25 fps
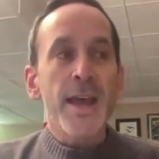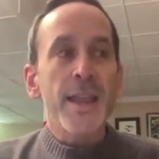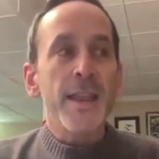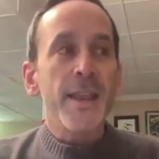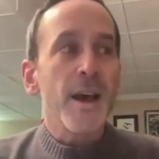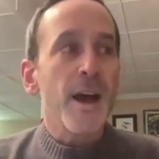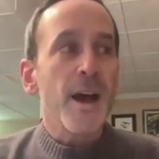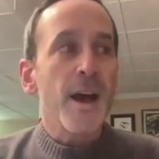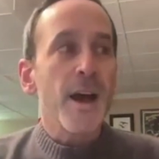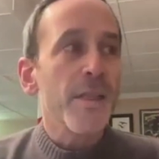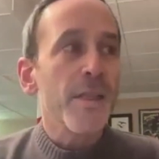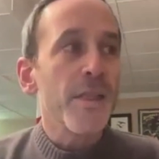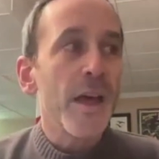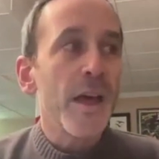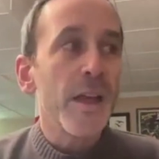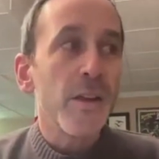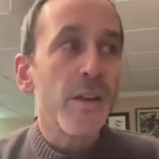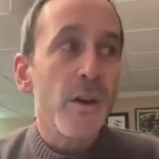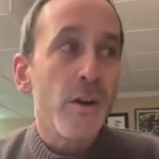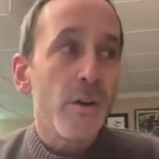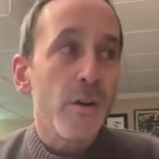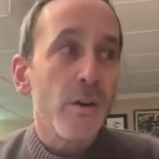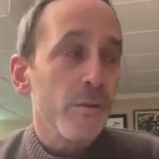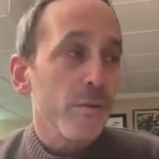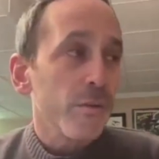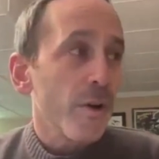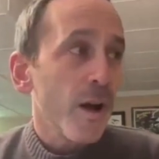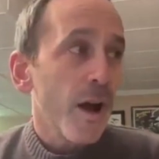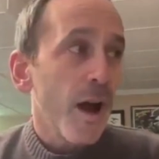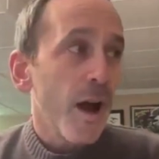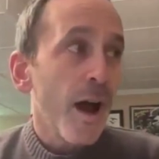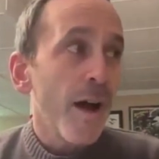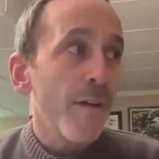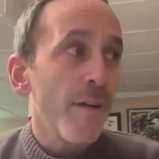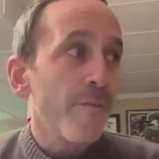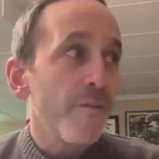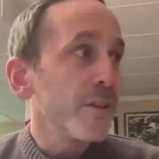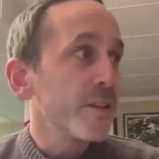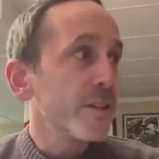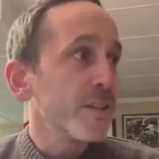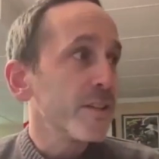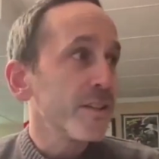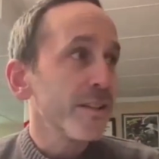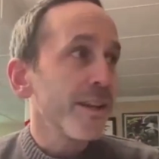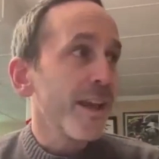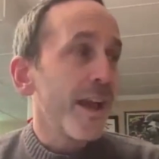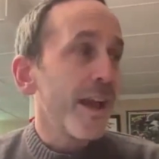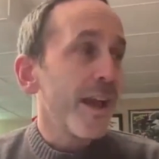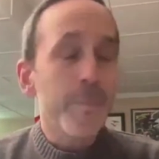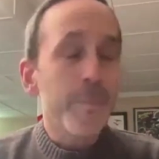And on that note,
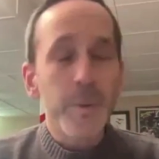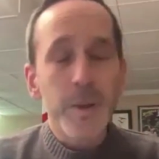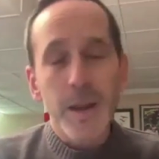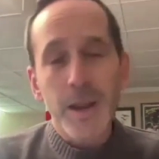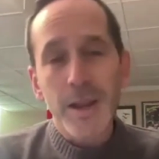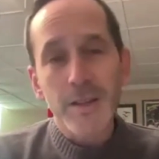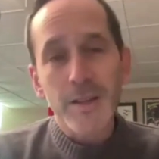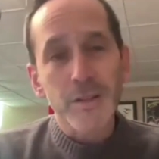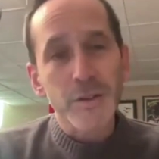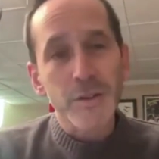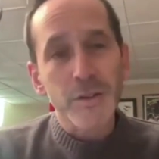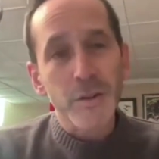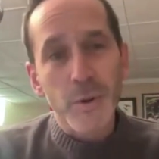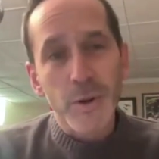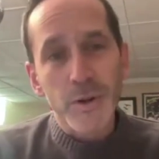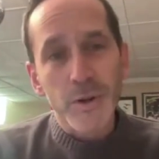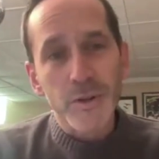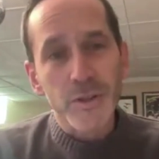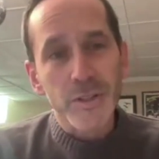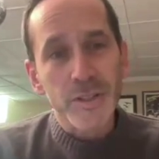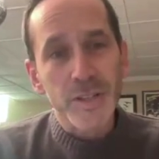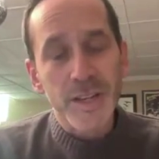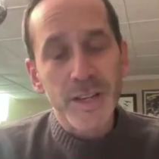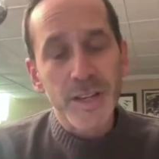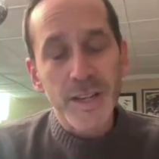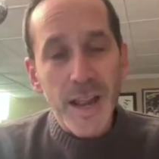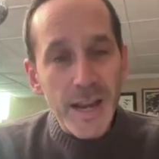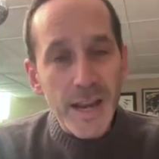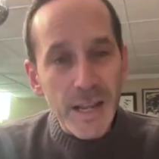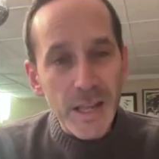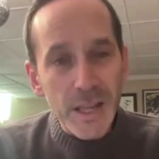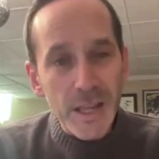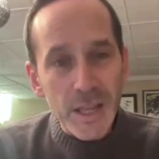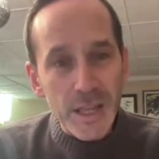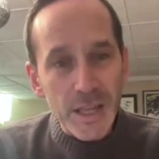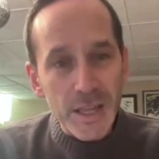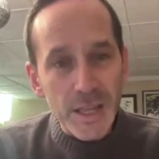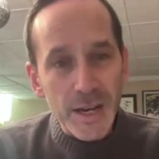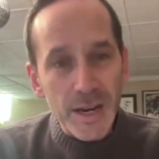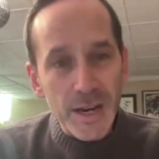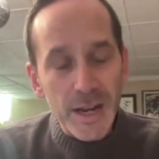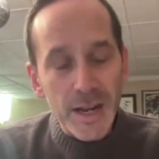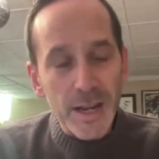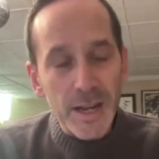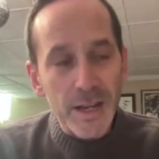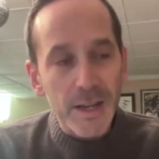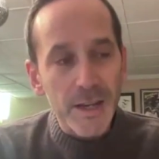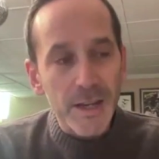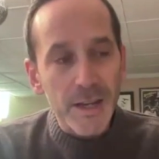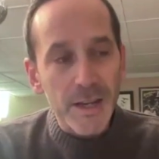obviously happy to answer questions on anything that
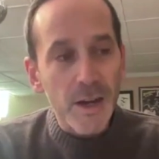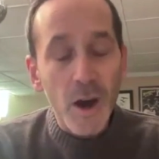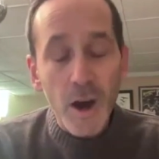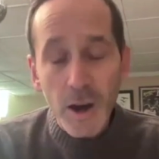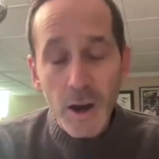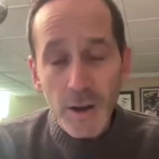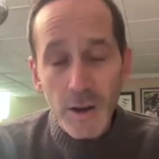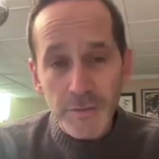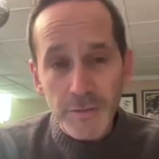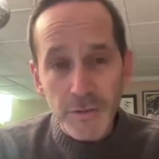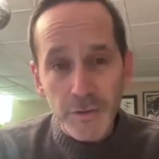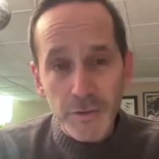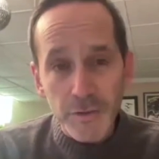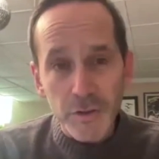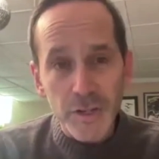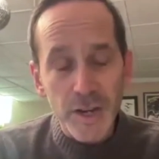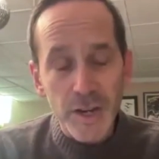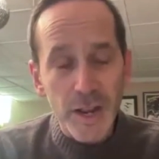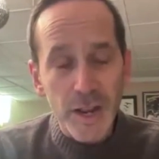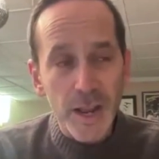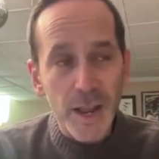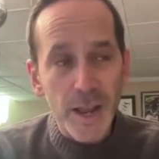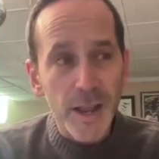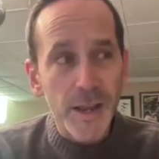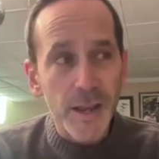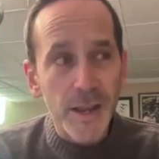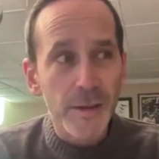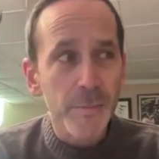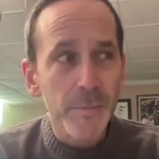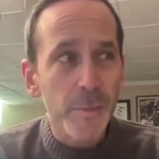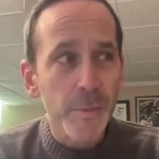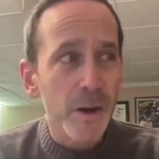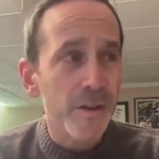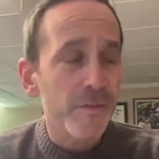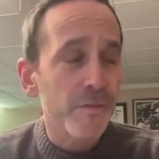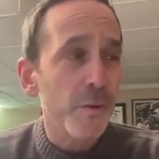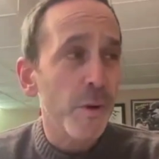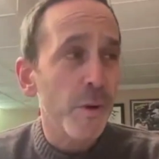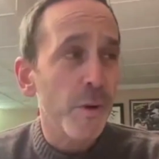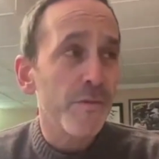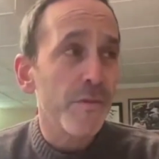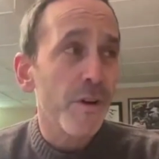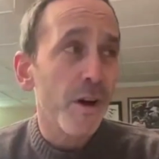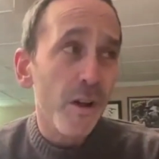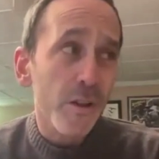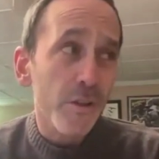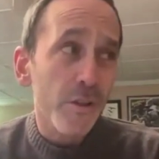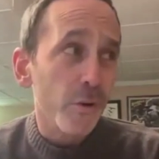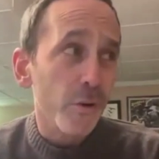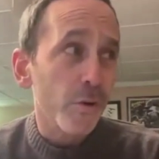I offer today. But if you have
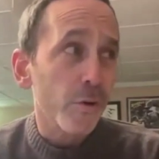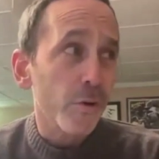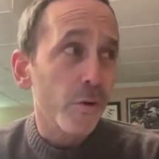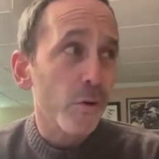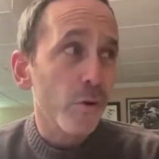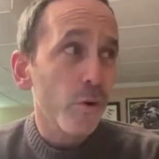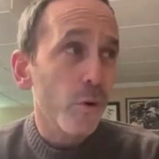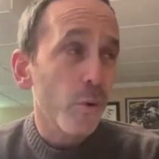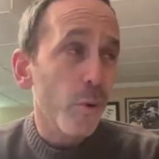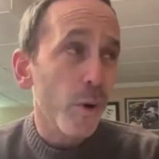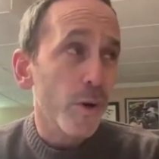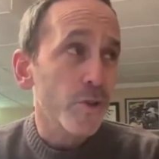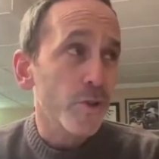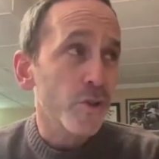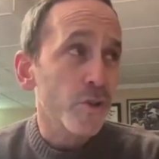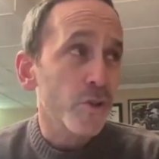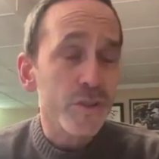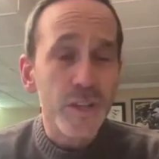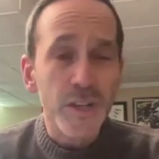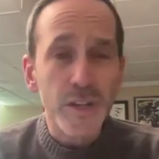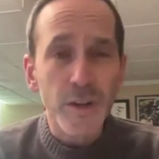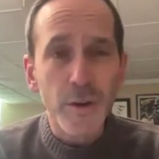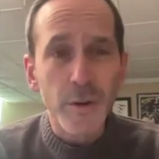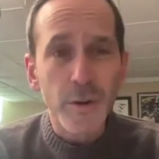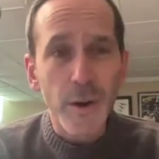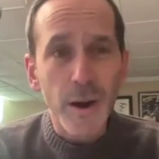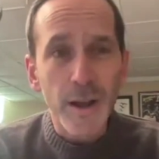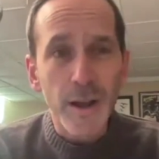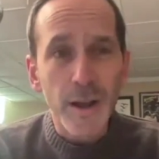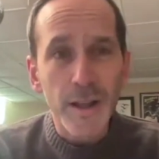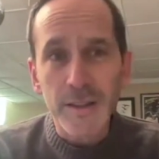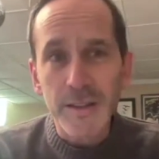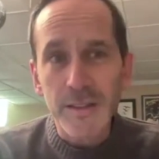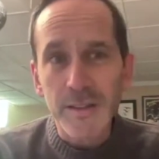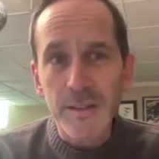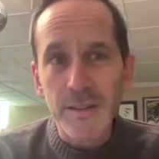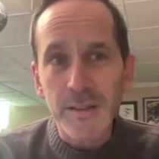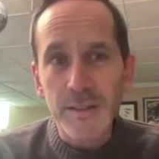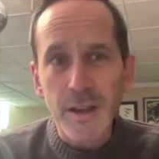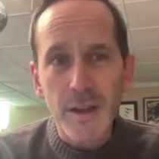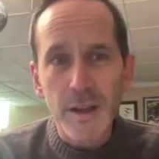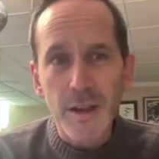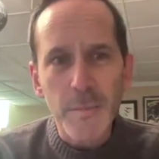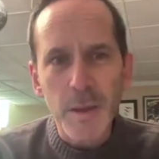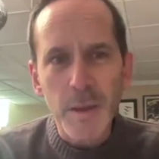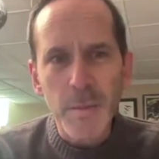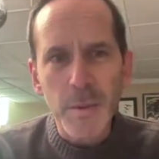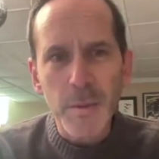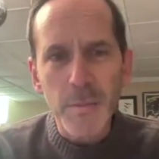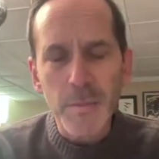other questions, I know at least
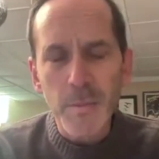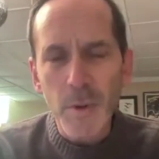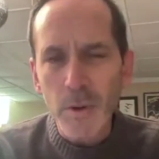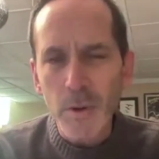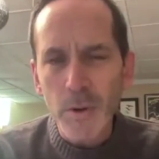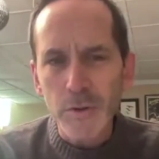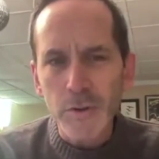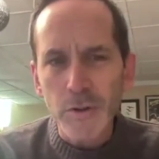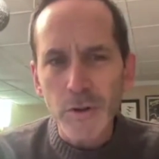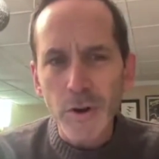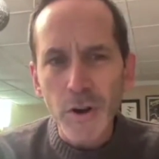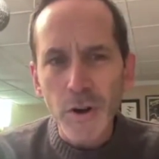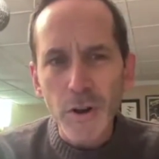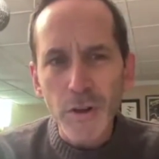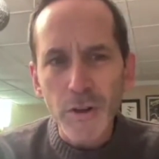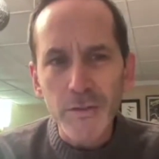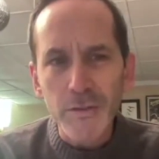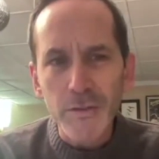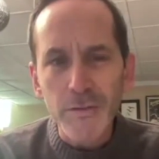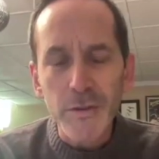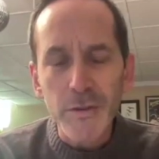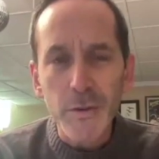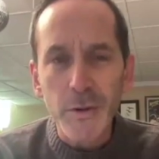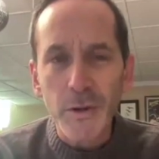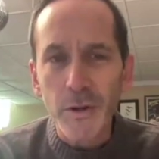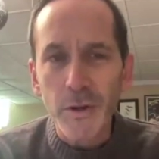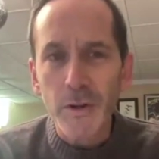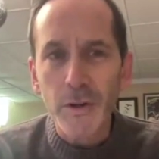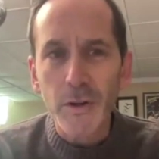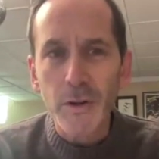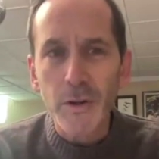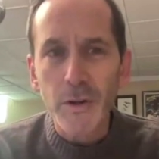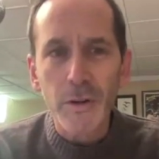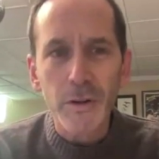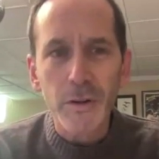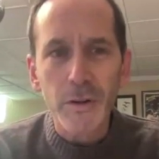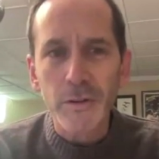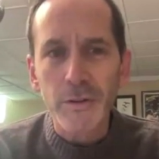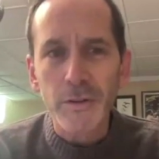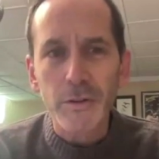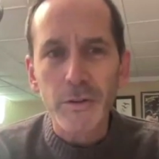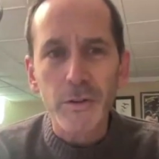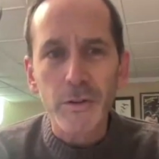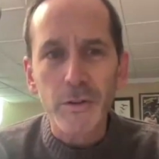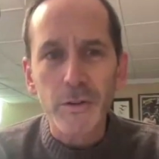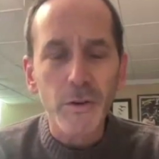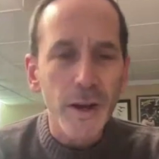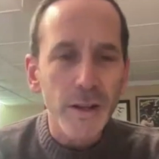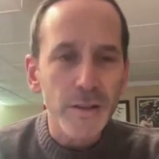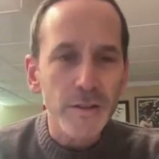some, maybe most or all of you
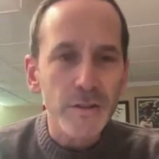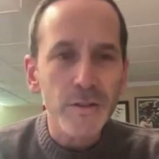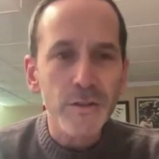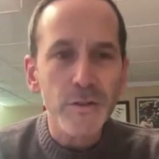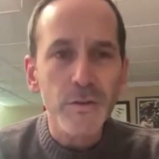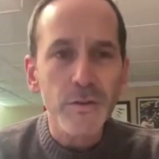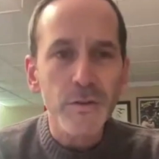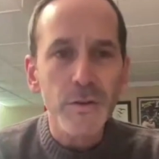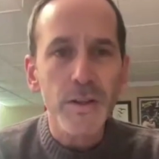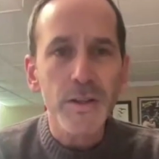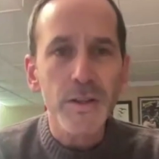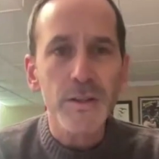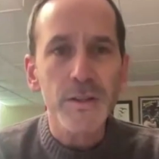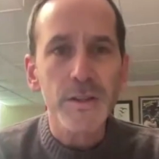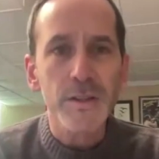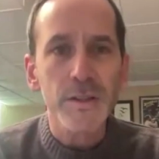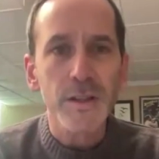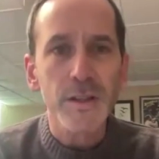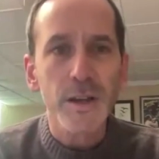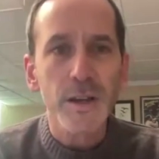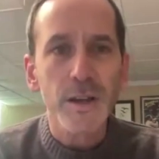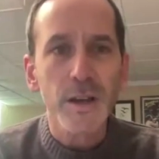are grad students.